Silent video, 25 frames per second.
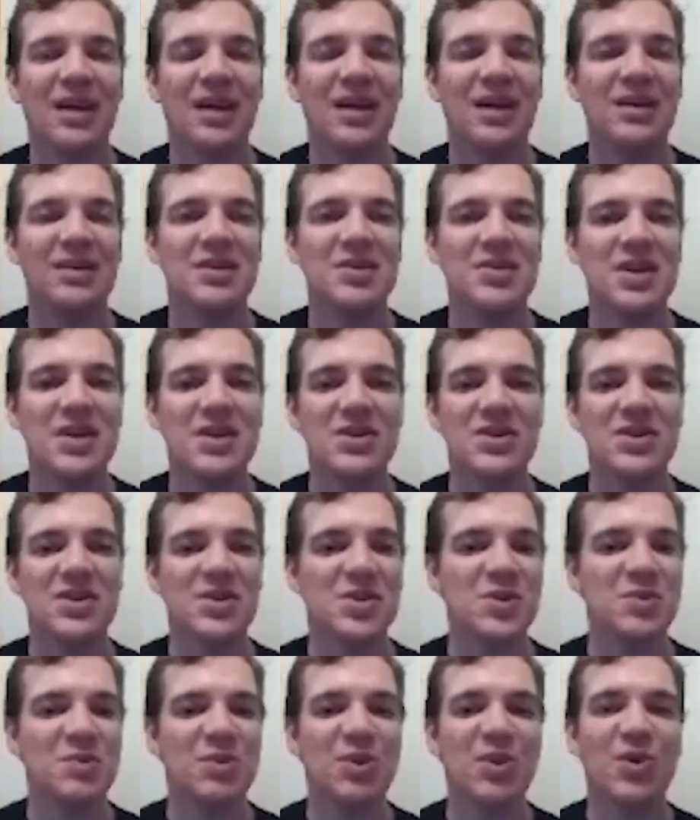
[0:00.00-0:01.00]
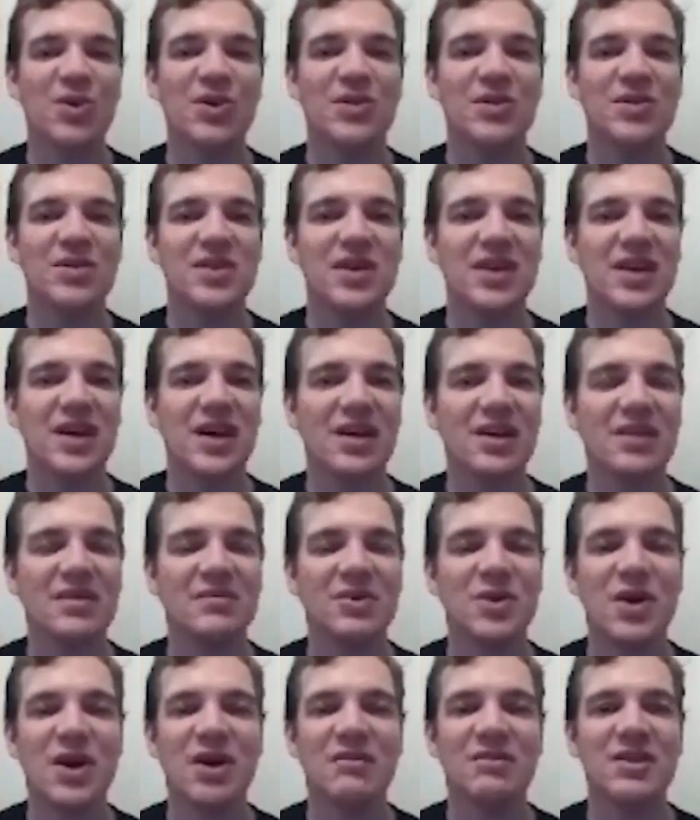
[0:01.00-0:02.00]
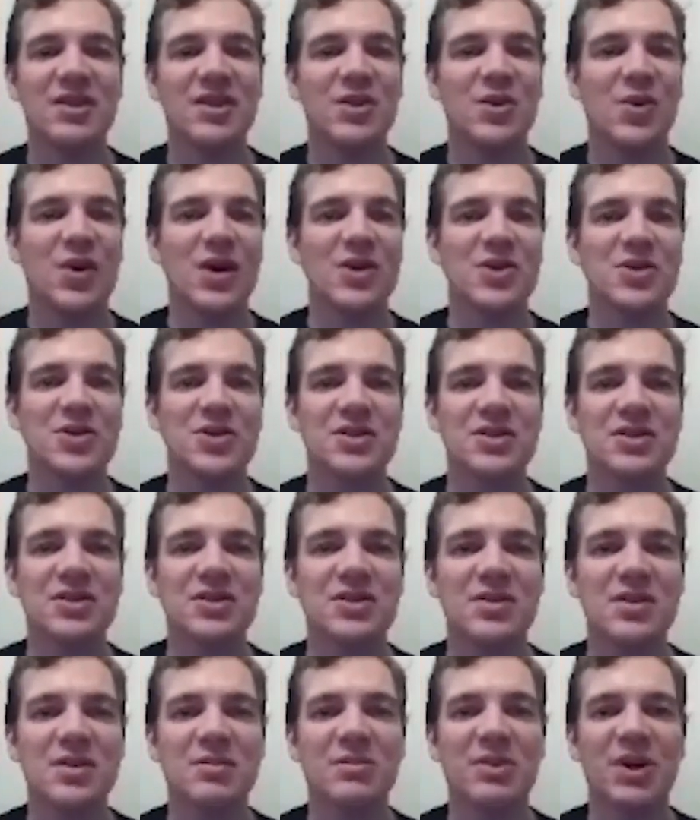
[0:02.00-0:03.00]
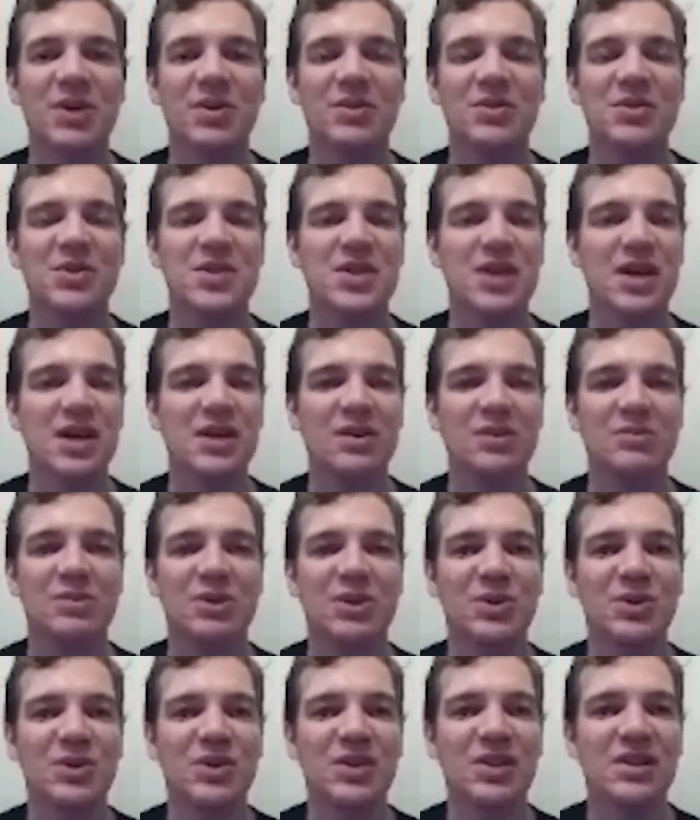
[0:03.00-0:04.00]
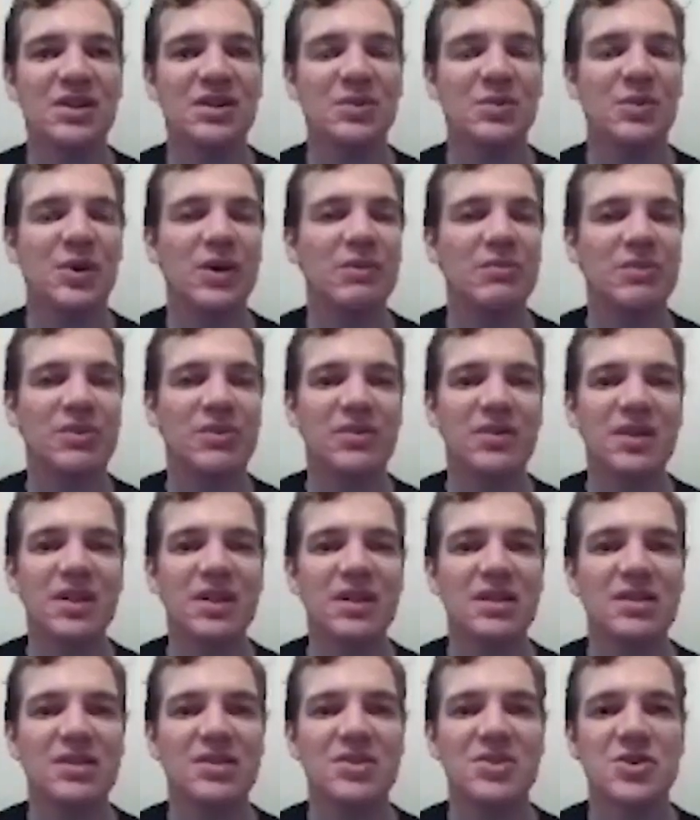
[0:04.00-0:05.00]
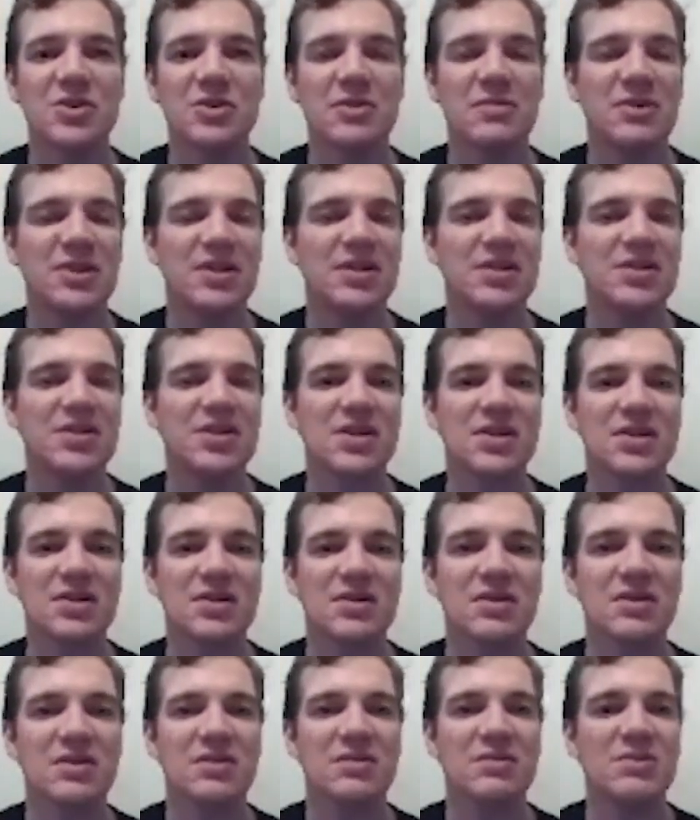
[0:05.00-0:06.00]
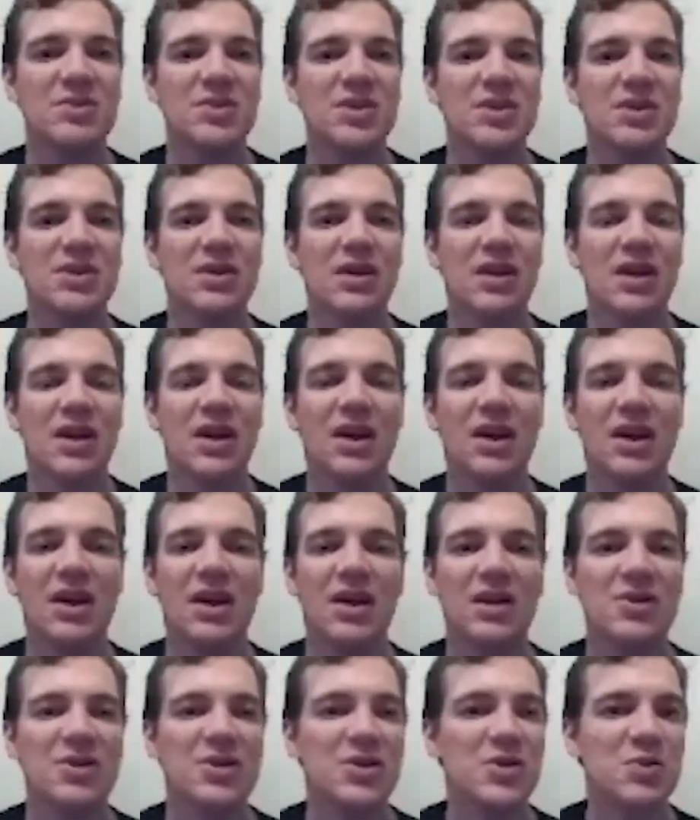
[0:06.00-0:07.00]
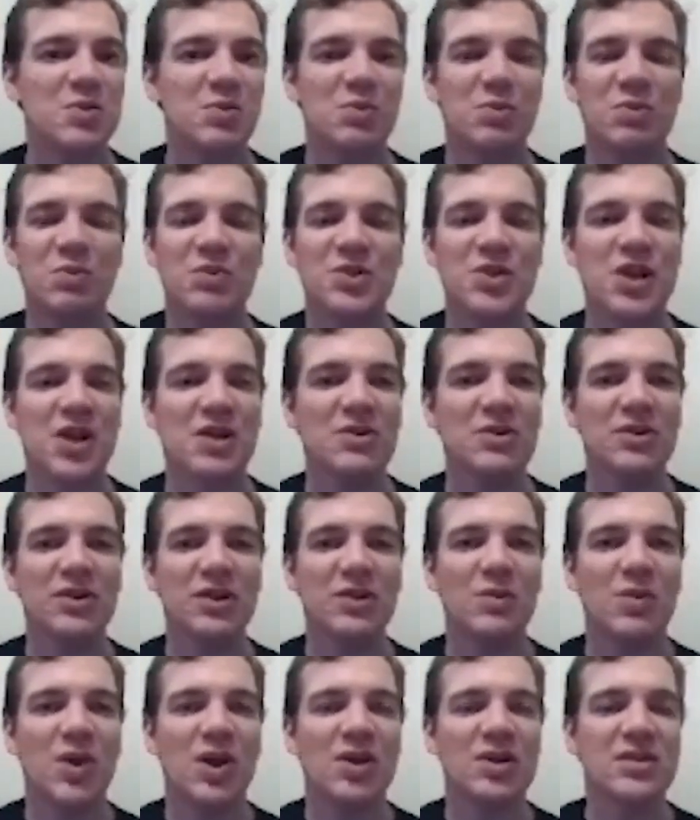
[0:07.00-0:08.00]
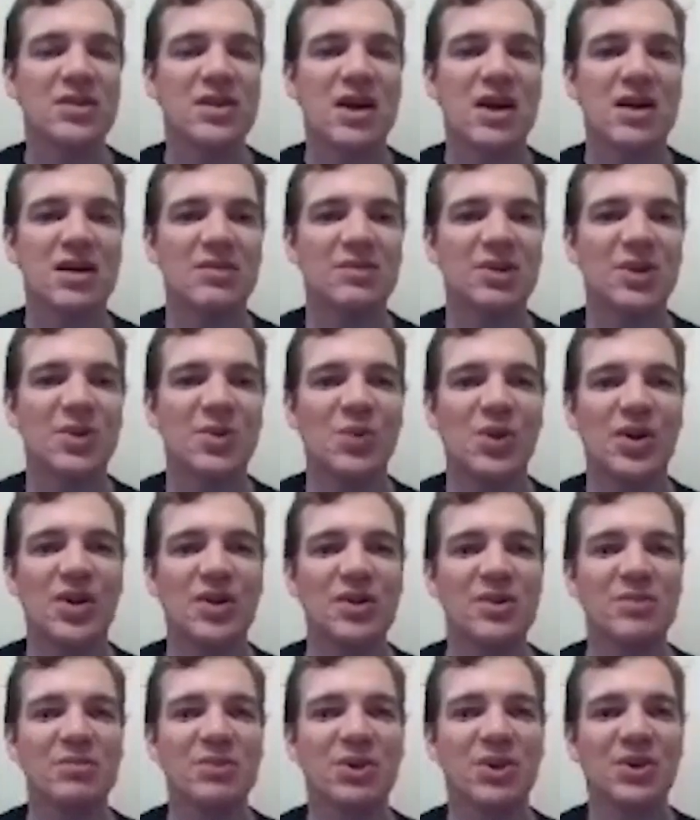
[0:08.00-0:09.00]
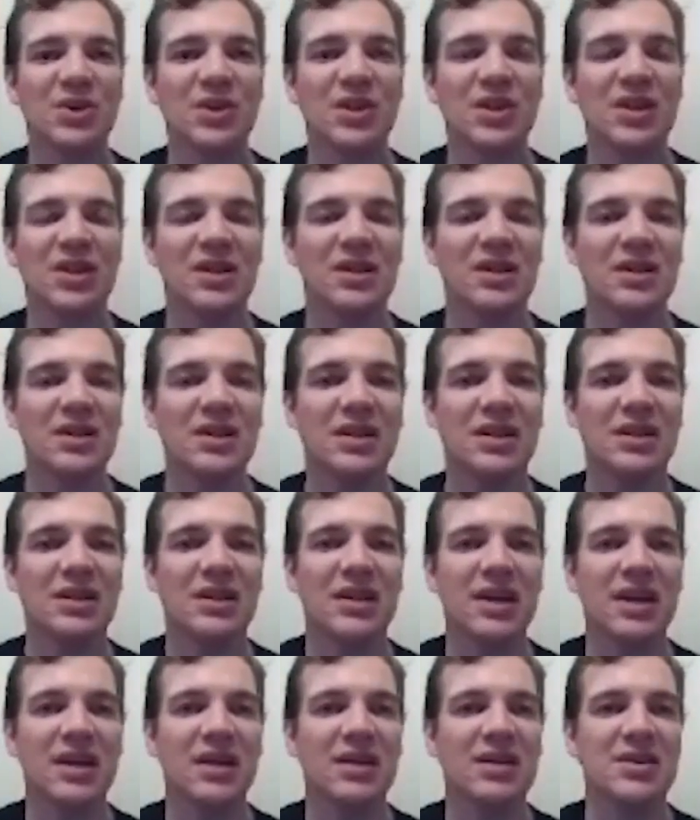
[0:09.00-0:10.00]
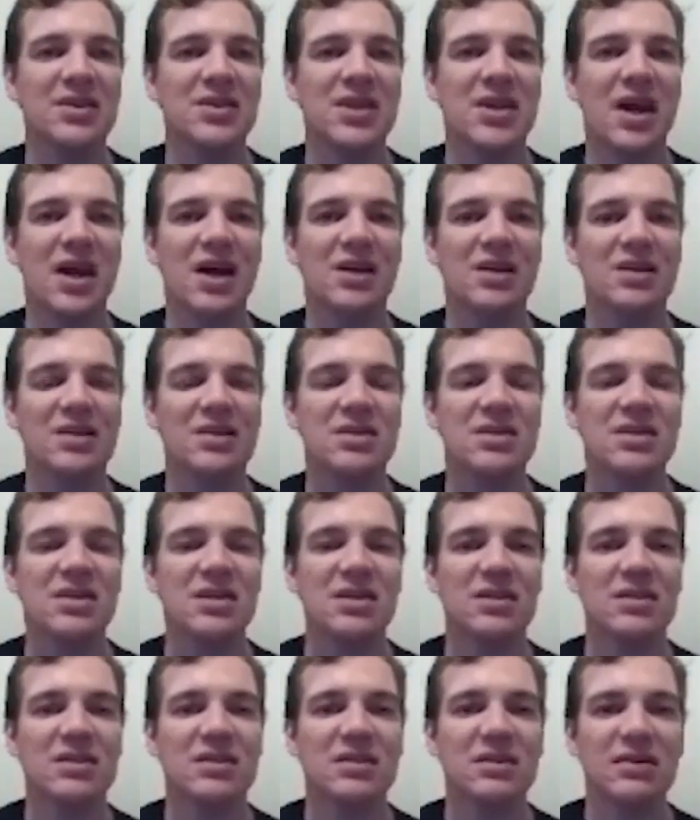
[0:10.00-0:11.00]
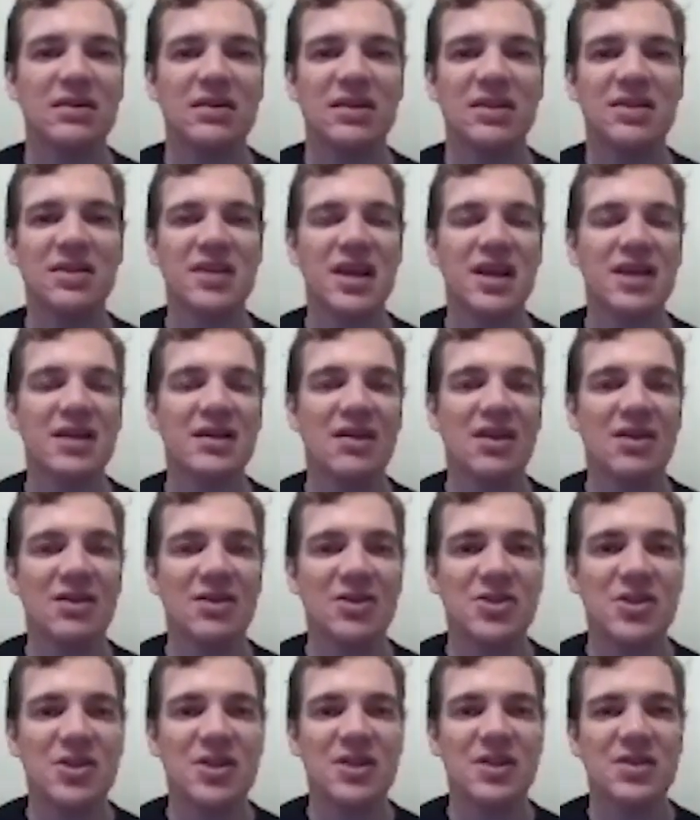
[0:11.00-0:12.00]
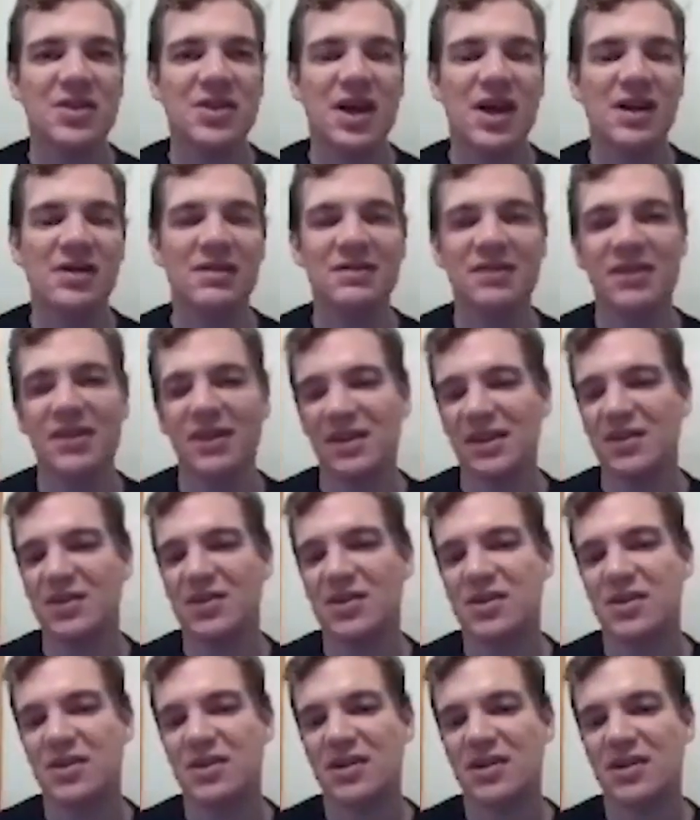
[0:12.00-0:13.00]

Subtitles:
and is here to support you today if you have any questions about scalability in Web3, distributed systems, or just generally want to talk about what you're building and get his guidance on the technology side of things.